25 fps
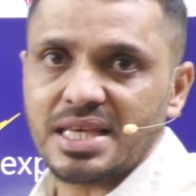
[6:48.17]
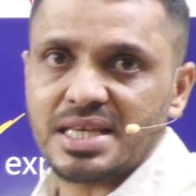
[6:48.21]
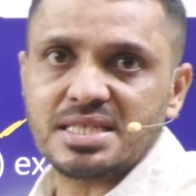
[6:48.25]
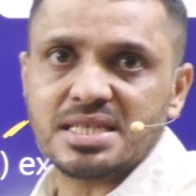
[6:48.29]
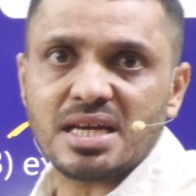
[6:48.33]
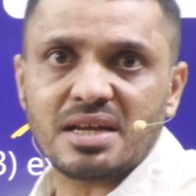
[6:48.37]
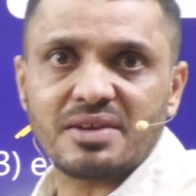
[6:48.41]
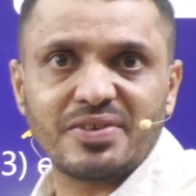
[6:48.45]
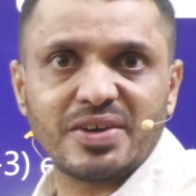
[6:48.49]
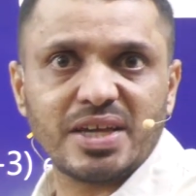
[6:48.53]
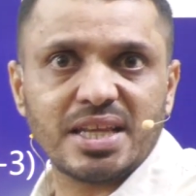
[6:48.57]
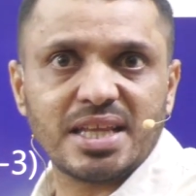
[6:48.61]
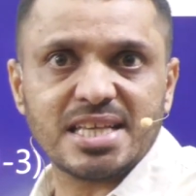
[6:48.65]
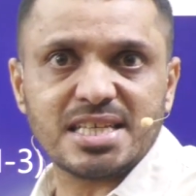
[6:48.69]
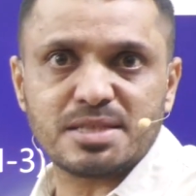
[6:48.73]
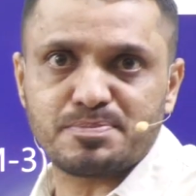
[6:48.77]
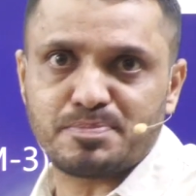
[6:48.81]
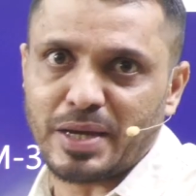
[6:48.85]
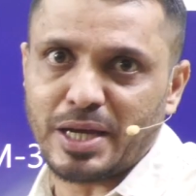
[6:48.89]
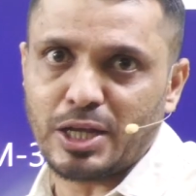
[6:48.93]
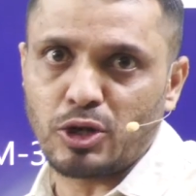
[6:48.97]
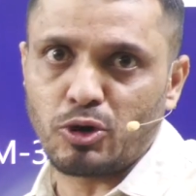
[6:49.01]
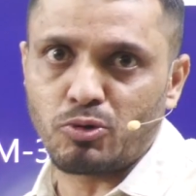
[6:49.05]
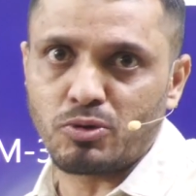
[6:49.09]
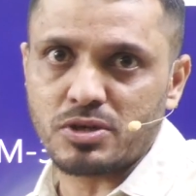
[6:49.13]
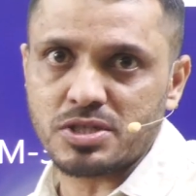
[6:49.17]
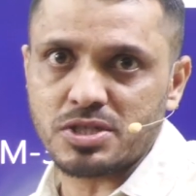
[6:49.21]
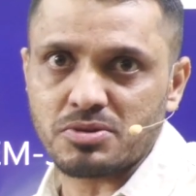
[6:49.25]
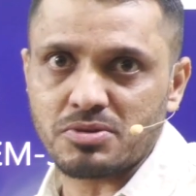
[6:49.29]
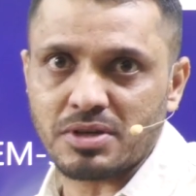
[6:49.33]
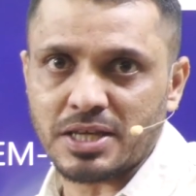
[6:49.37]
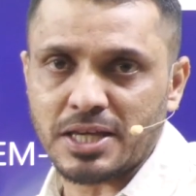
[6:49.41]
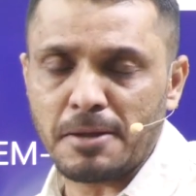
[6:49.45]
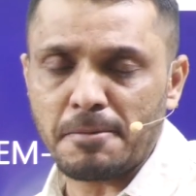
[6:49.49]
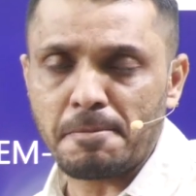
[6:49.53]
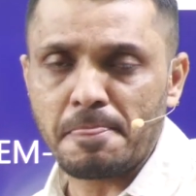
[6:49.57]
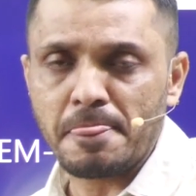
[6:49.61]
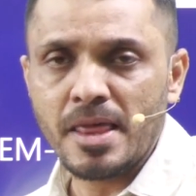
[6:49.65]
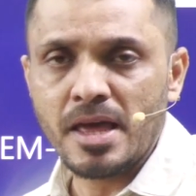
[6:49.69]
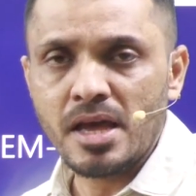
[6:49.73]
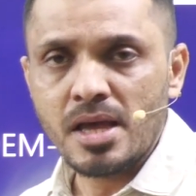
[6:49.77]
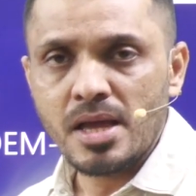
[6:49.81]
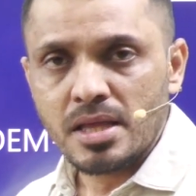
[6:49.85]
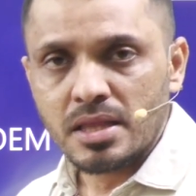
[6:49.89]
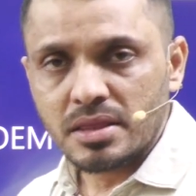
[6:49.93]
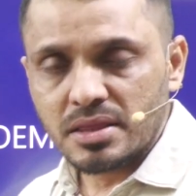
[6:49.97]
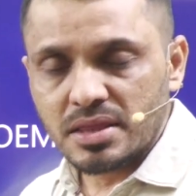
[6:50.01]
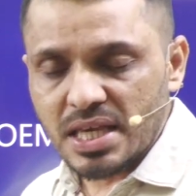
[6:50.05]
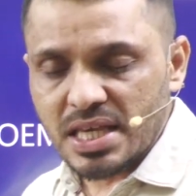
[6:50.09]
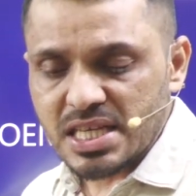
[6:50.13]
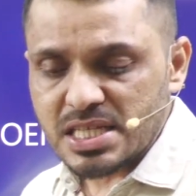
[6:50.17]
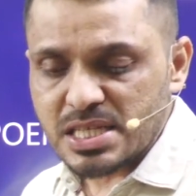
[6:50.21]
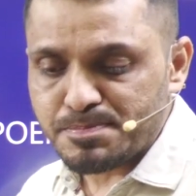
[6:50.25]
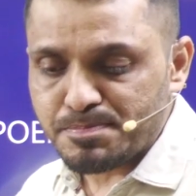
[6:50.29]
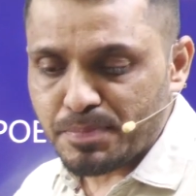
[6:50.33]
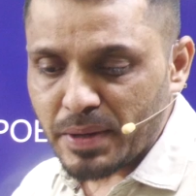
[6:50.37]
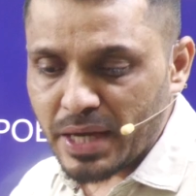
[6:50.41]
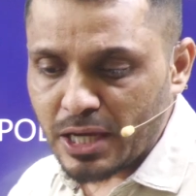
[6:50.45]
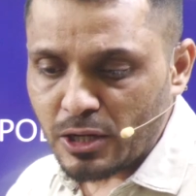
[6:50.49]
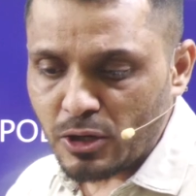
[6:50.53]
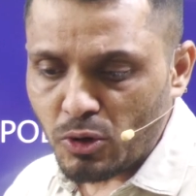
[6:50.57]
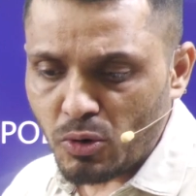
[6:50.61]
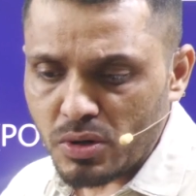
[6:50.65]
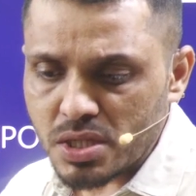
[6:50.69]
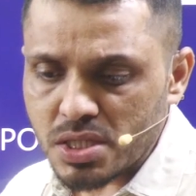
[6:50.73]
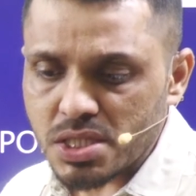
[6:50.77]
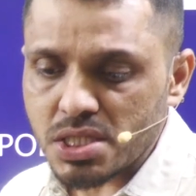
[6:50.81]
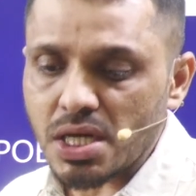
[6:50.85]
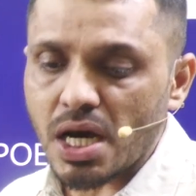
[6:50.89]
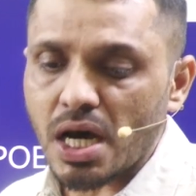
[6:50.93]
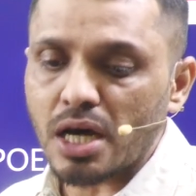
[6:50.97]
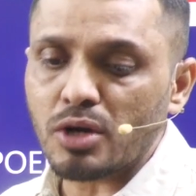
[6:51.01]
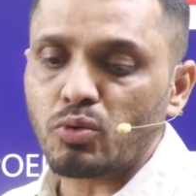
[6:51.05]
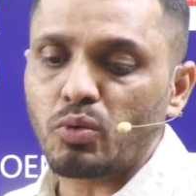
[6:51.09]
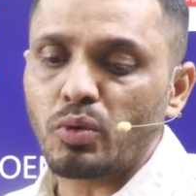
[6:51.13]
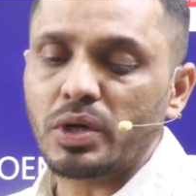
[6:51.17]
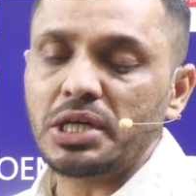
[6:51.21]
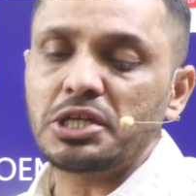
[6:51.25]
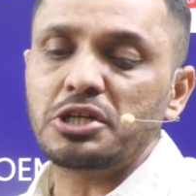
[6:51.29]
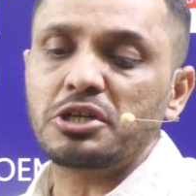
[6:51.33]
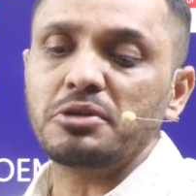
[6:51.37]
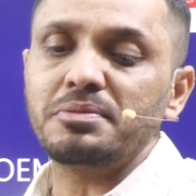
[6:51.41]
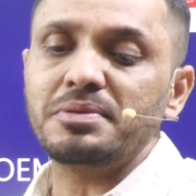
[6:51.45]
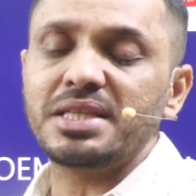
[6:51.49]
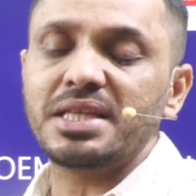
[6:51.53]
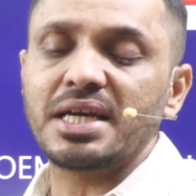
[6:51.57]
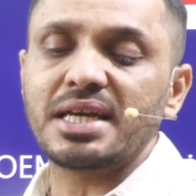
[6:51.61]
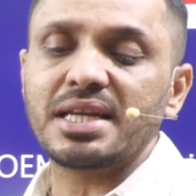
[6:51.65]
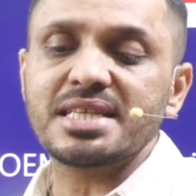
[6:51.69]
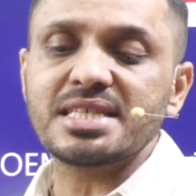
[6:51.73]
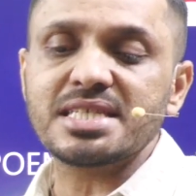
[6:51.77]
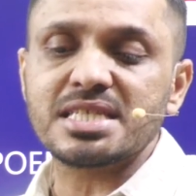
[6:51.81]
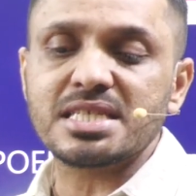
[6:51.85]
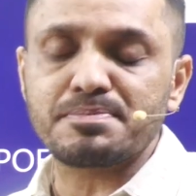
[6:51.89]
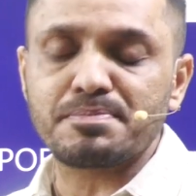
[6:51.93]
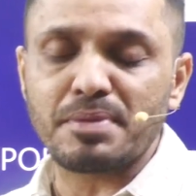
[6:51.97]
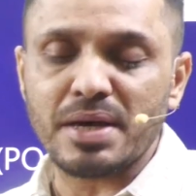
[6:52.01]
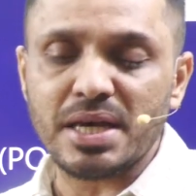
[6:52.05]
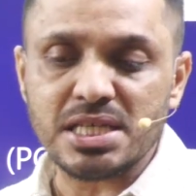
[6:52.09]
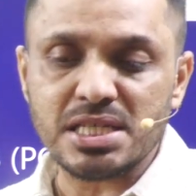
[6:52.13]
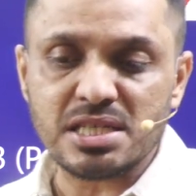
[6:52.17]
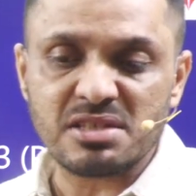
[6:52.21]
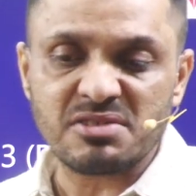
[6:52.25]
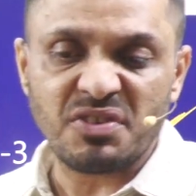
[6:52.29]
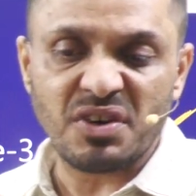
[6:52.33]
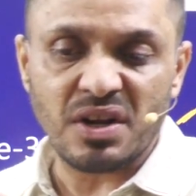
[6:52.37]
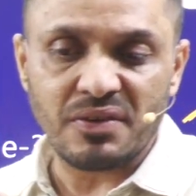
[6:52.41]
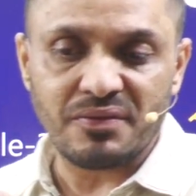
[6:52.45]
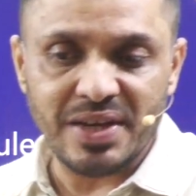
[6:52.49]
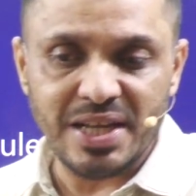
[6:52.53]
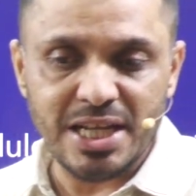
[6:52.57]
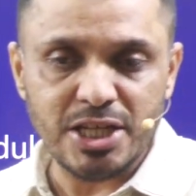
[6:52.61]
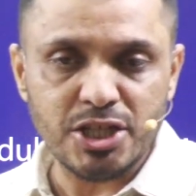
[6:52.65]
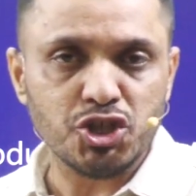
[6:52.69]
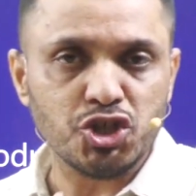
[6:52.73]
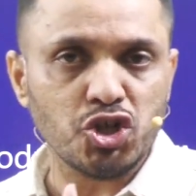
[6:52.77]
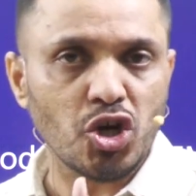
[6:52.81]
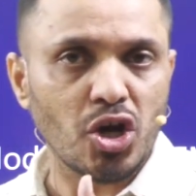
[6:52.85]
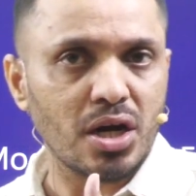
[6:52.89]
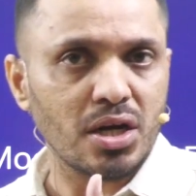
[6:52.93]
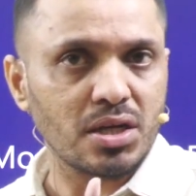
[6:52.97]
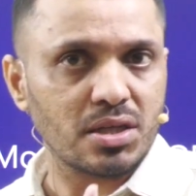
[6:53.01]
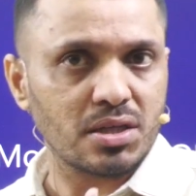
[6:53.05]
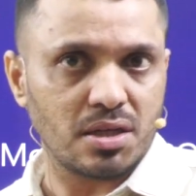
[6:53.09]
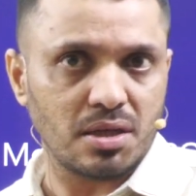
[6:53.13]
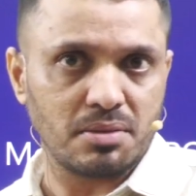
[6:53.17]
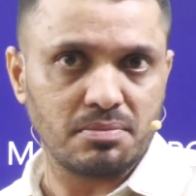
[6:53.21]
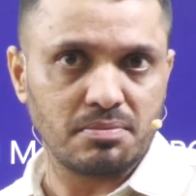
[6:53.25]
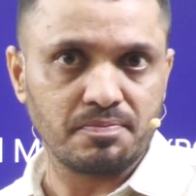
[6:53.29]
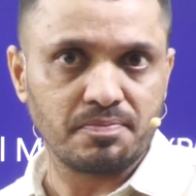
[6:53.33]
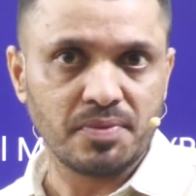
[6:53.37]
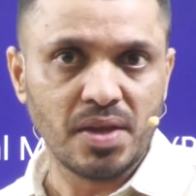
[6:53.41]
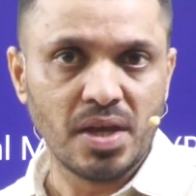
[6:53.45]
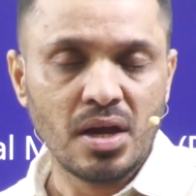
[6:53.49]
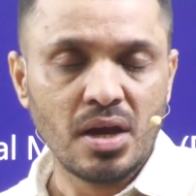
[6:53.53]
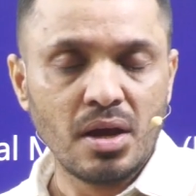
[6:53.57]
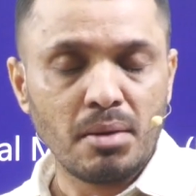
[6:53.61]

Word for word: These are various payloads. Okay, These payloads are going to be there in space for very short term.